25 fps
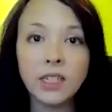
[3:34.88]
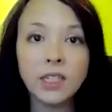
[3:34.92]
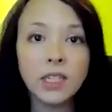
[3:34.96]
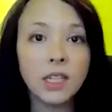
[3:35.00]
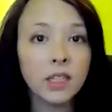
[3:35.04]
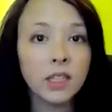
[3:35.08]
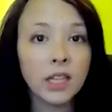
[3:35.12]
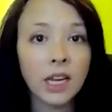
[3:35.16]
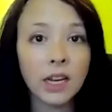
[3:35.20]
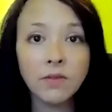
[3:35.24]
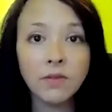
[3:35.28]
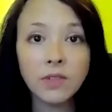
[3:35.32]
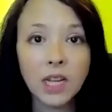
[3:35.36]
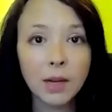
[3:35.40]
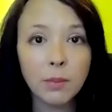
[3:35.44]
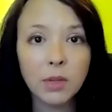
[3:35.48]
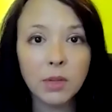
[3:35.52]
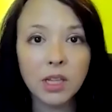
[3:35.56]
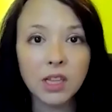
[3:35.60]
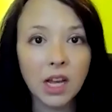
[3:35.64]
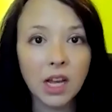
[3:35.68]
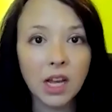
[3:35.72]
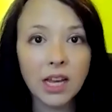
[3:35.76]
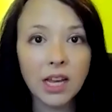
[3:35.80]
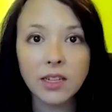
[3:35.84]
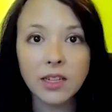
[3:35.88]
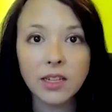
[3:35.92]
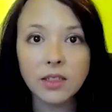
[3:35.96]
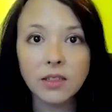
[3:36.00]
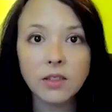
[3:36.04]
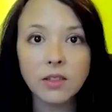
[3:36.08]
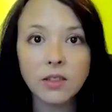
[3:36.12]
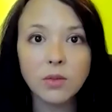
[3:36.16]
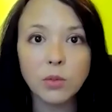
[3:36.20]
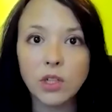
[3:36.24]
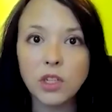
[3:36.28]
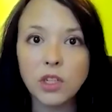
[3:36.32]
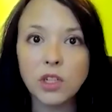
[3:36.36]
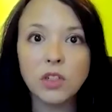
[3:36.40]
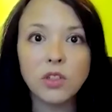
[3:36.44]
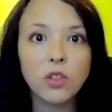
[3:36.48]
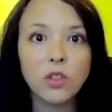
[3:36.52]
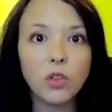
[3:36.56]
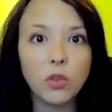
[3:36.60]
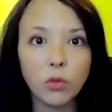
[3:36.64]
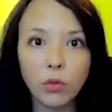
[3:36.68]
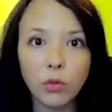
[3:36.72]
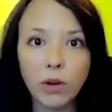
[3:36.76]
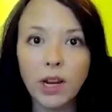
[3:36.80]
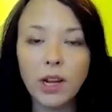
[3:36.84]
to lifetime clients, which is
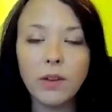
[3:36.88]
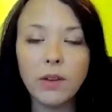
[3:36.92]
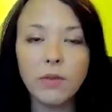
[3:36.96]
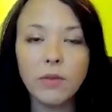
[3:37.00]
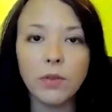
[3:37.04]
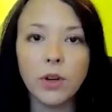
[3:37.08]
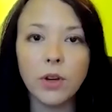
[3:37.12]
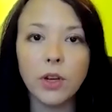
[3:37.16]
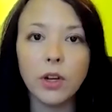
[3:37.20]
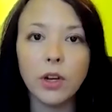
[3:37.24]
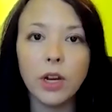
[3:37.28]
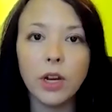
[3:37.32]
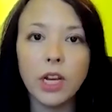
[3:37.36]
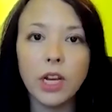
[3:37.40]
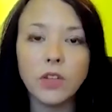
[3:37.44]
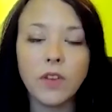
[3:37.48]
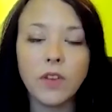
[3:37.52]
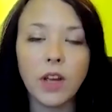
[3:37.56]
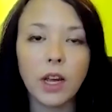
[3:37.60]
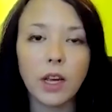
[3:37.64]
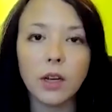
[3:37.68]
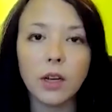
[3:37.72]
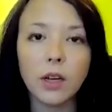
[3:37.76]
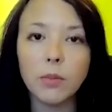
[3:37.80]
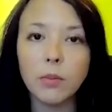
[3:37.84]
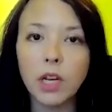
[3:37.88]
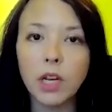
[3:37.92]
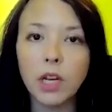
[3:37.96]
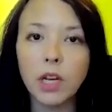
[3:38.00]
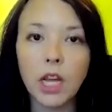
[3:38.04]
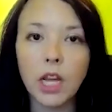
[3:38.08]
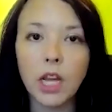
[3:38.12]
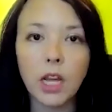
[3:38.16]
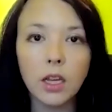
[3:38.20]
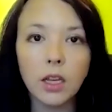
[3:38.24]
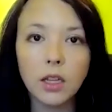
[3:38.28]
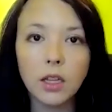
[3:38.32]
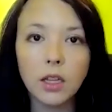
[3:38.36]
great for your HVAC company.